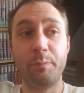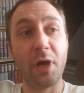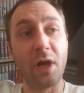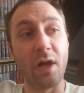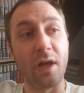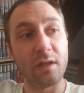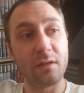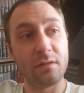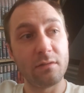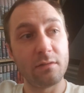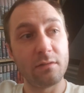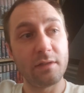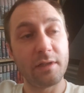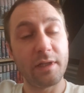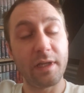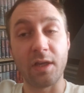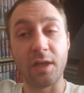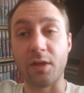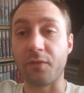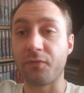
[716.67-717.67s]
But
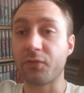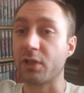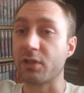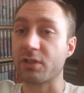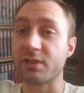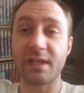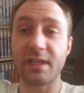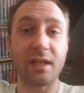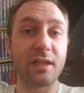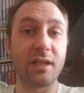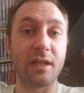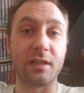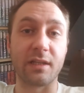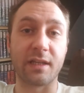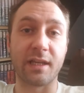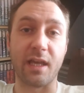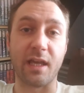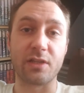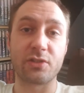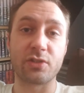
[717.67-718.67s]
if there's any
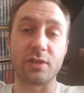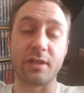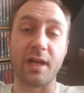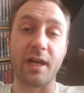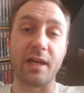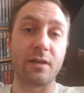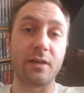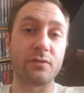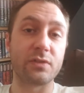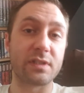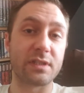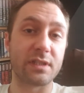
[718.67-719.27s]
indication, I have